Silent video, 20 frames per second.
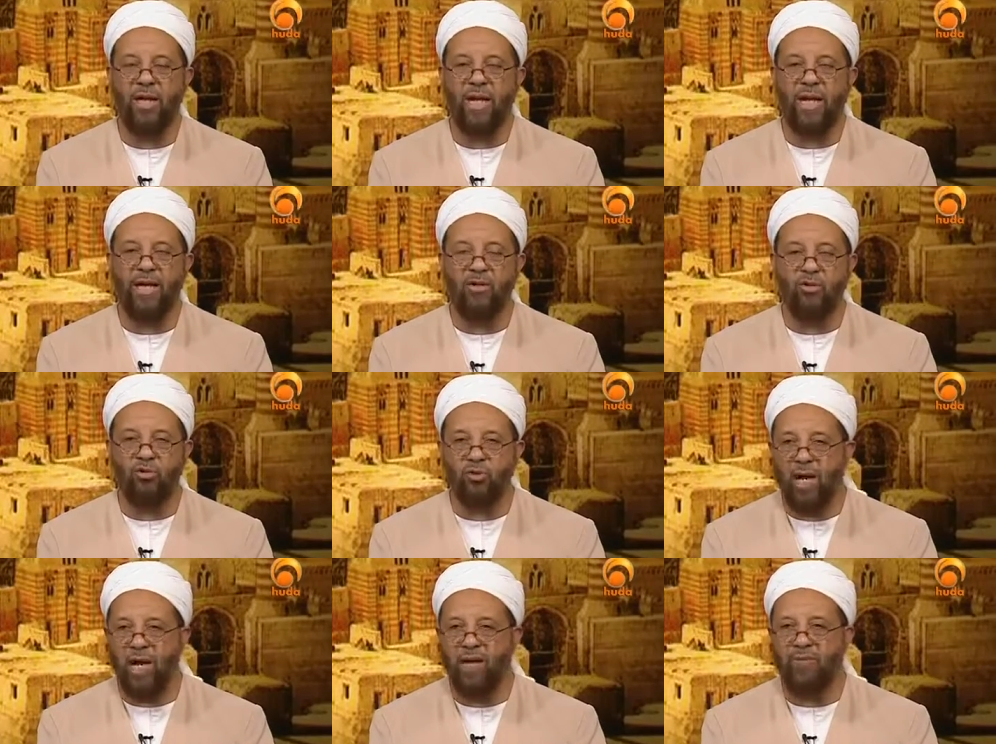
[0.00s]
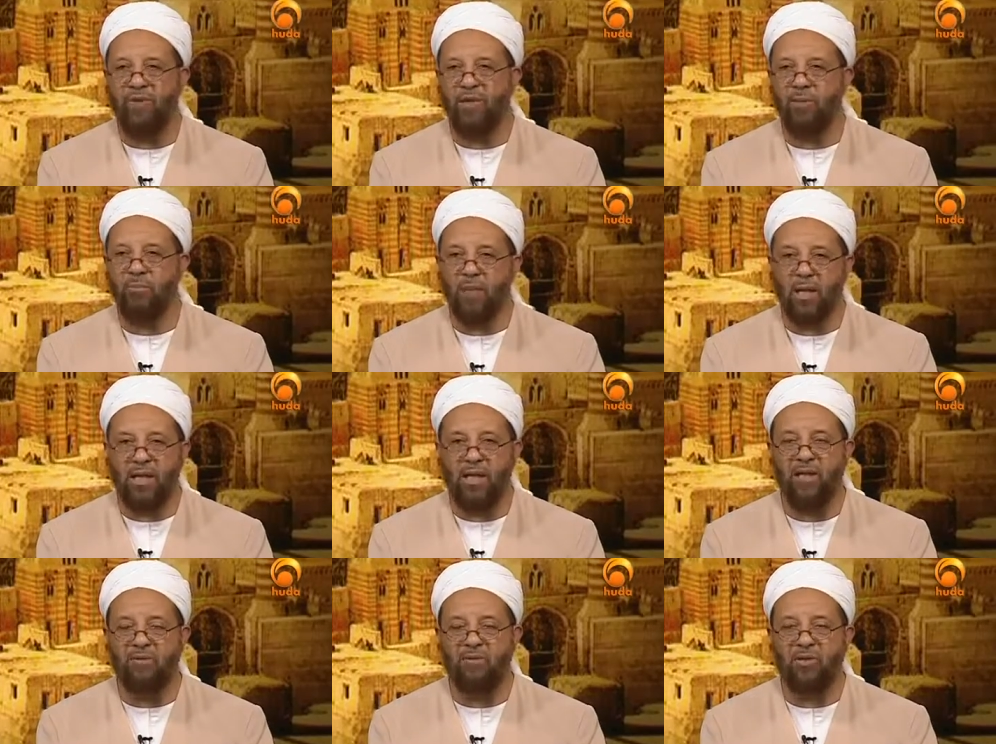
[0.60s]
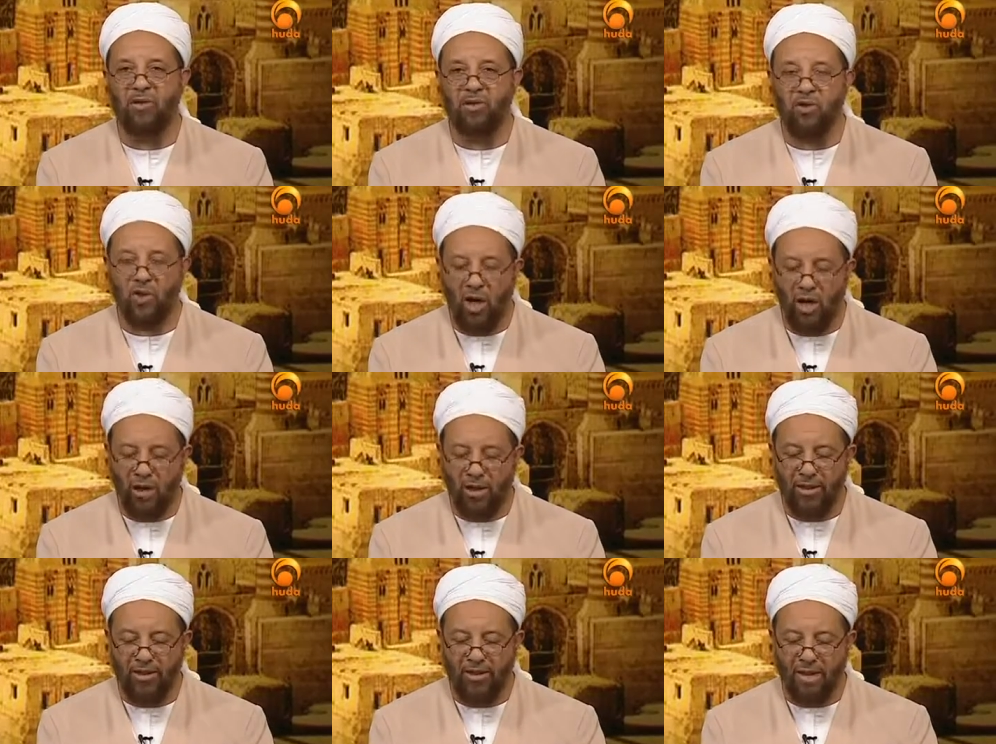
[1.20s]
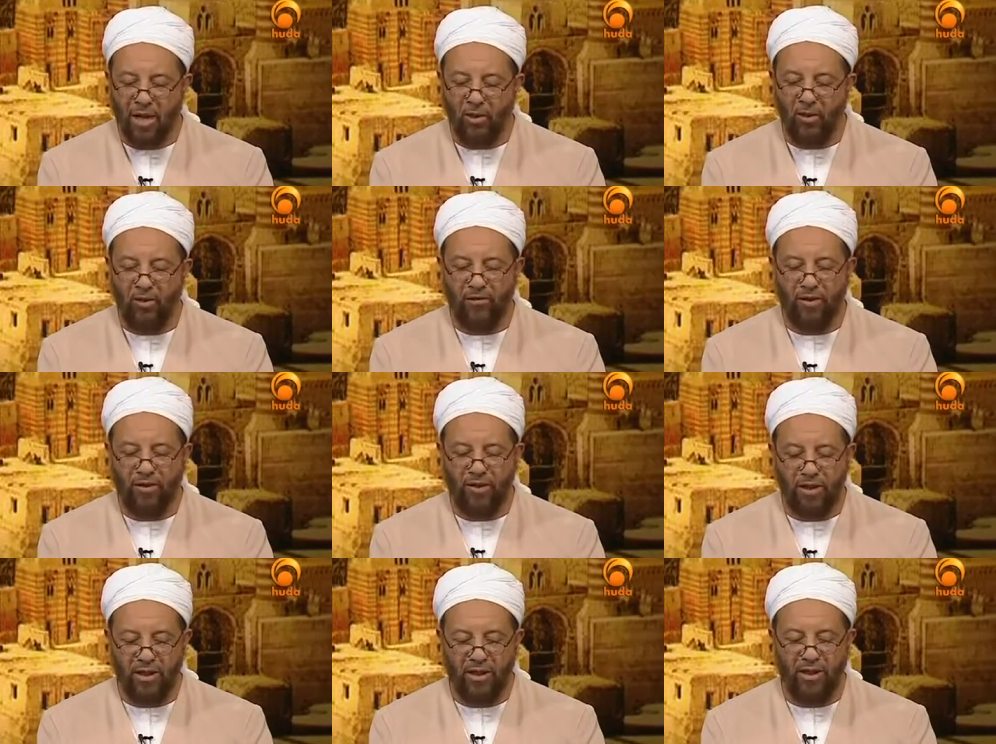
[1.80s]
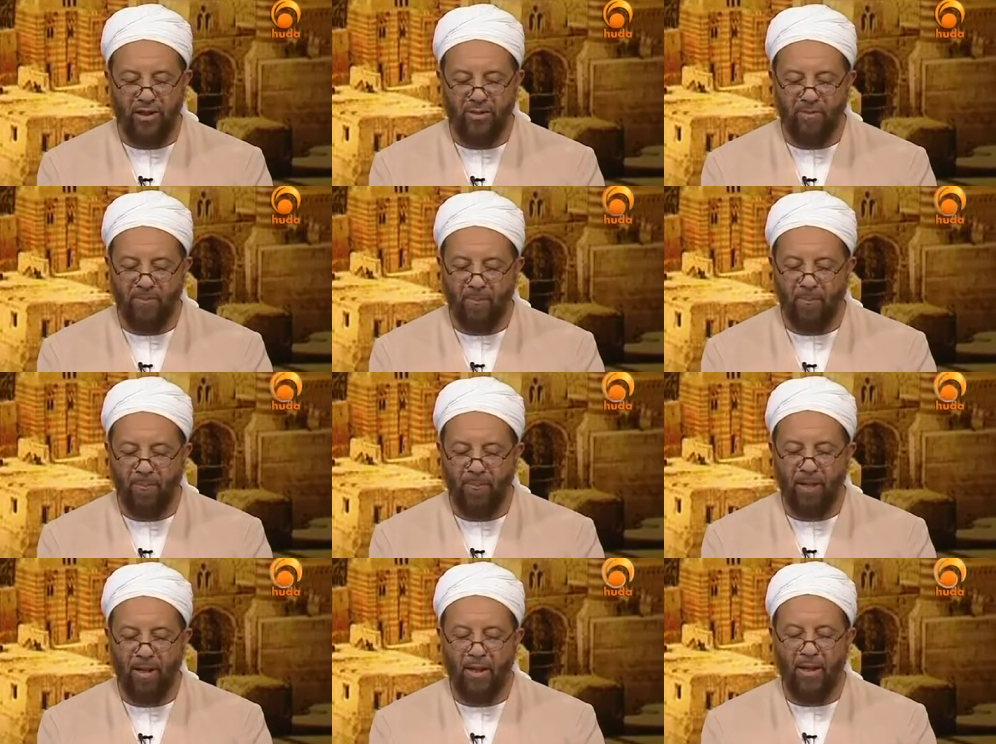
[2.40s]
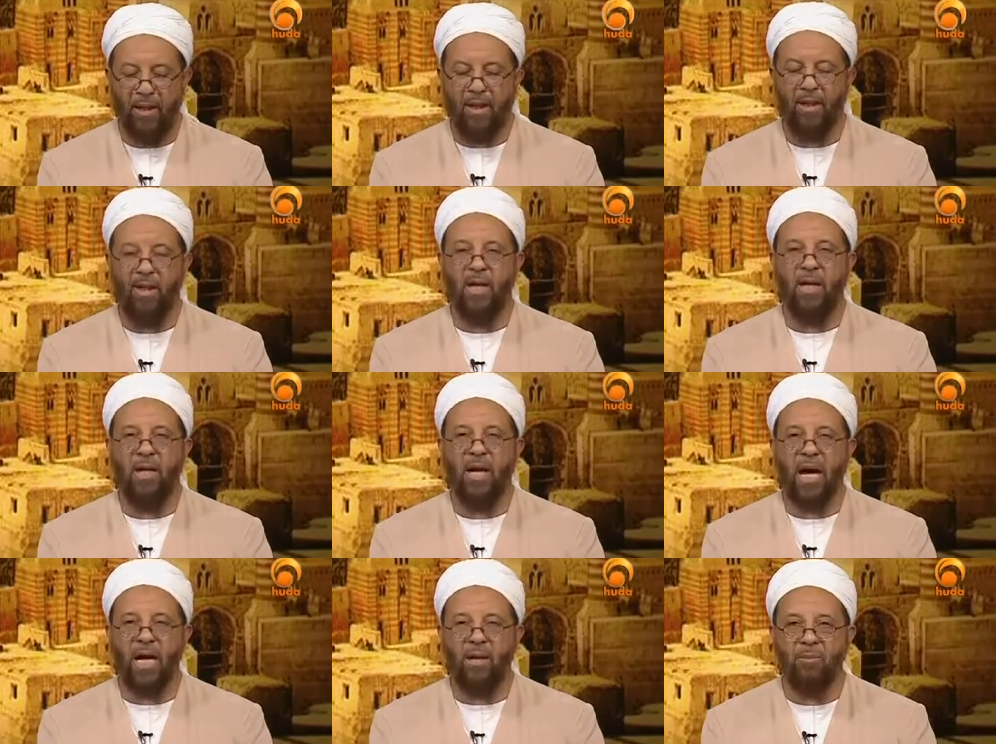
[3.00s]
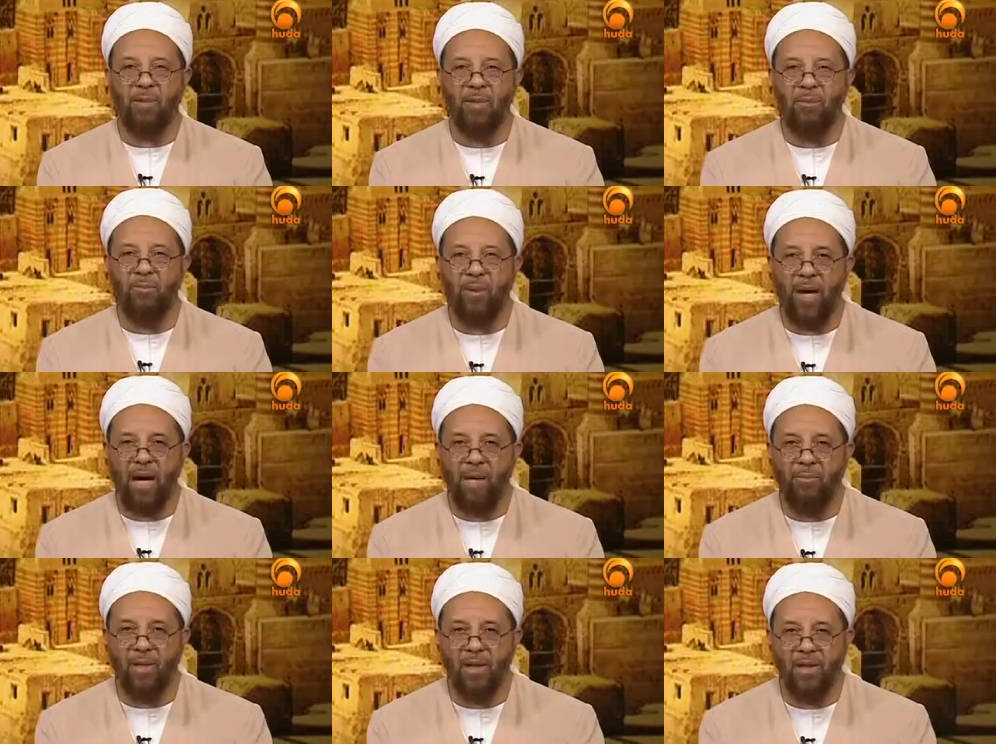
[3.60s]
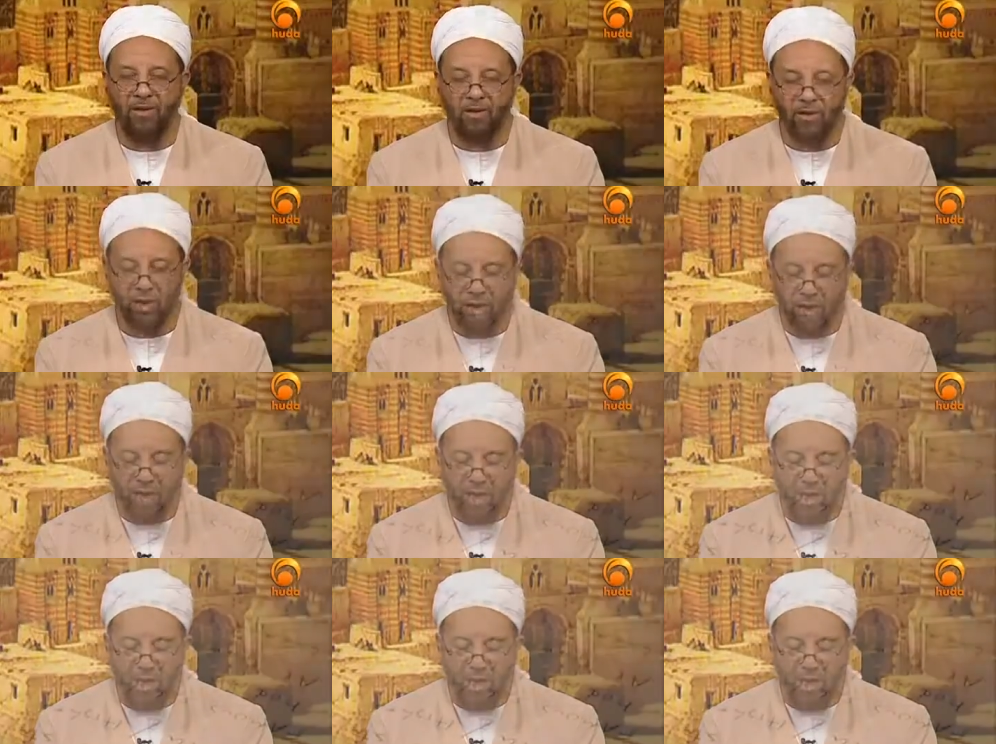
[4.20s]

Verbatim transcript: and driving many of the scholars out of the city. Ahmed Baba, Sheikh